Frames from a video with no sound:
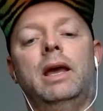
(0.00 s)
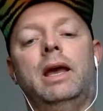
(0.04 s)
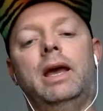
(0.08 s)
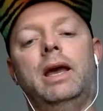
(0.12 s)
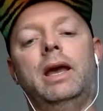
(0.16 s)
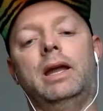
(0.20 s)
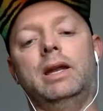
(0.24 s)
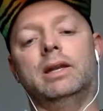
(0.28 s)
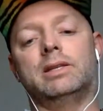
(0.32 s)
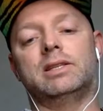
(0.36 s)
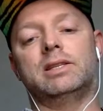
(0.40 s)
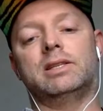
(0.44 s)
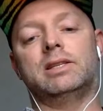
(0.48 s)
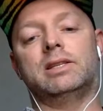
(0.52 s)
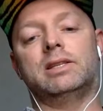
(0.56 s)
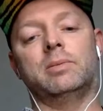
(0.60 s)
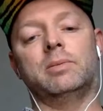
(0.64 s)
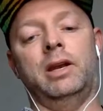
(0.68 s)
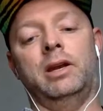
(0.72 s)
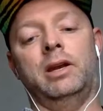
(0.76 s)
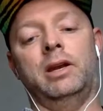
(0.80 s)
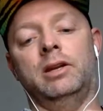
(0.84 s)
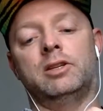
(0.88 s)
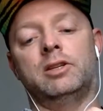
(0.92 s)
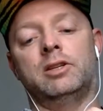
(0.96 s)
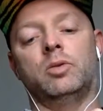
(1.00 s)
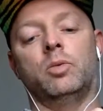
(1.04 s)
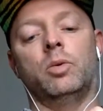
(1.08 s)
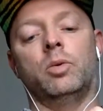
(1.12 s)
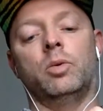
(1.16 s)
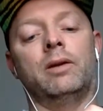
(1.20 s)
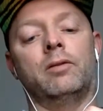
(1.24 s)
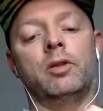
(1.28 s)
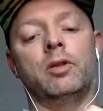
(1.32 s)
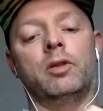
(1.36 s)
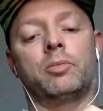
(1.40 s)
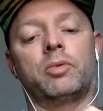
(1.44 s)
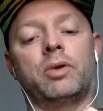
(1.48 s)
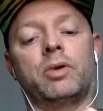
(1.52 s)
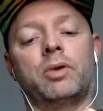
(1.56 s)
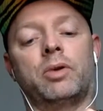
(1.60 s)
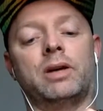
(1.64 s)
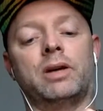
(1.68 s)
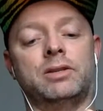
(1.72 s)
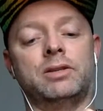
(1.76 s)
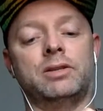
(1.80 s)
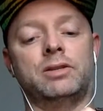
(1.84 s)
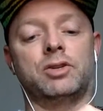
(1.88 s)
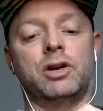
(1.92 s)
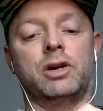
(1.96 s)
and assimilated into whatever the
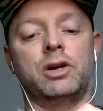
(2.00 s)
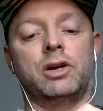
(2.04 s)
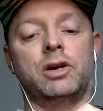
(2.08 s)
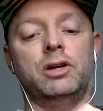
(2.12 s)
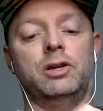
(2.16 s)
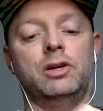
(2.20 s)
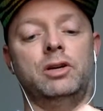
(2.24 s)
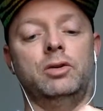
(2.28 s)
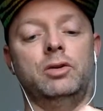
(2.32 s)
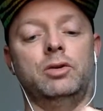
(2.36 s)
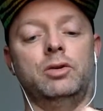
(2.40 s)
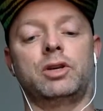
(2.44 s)
process you're trying to do.